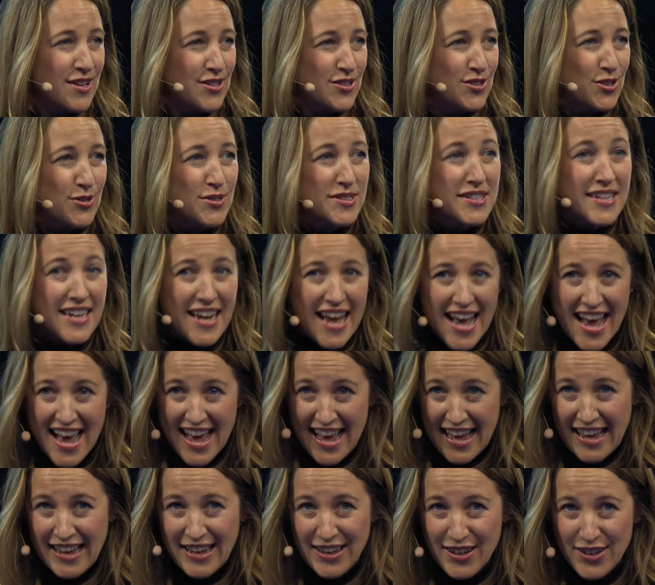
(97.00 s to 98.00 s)
So
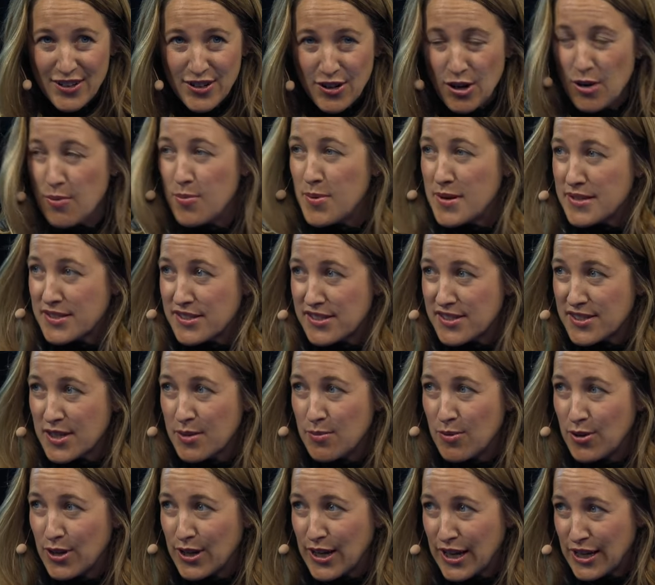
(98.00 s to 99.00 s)
today, your business
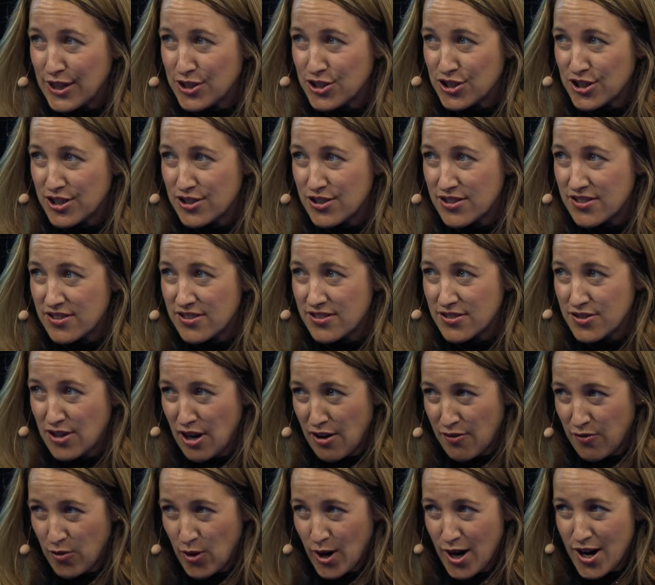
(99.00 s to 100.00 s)
communications
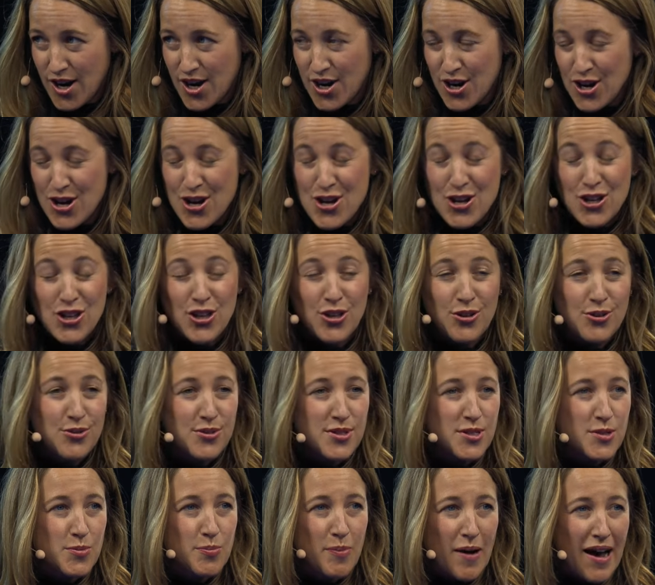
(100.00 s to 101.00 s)
software
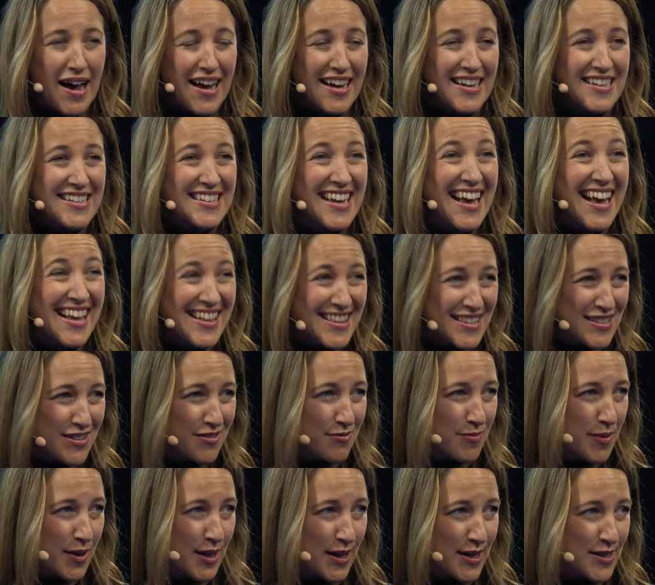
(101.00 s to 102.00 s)
used by tens
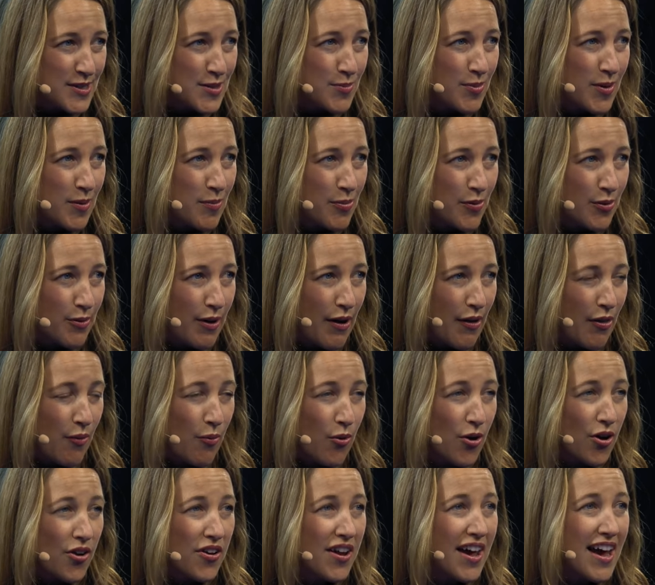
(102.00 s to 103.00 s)
of millions of people around the
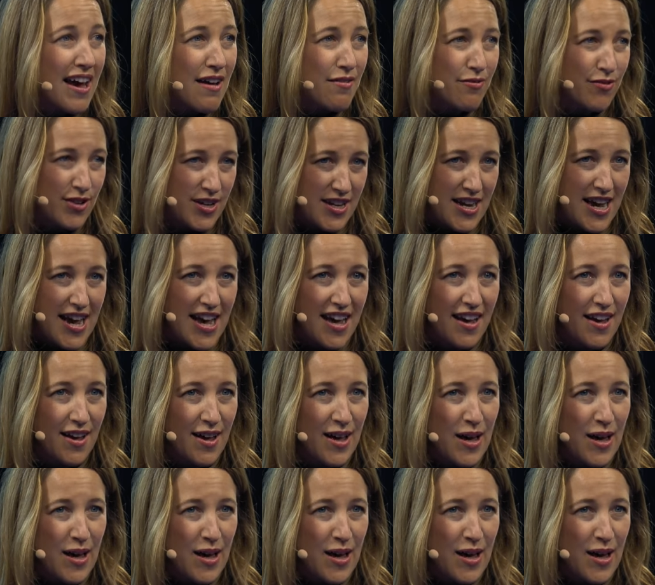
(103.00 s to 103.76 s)
world every day.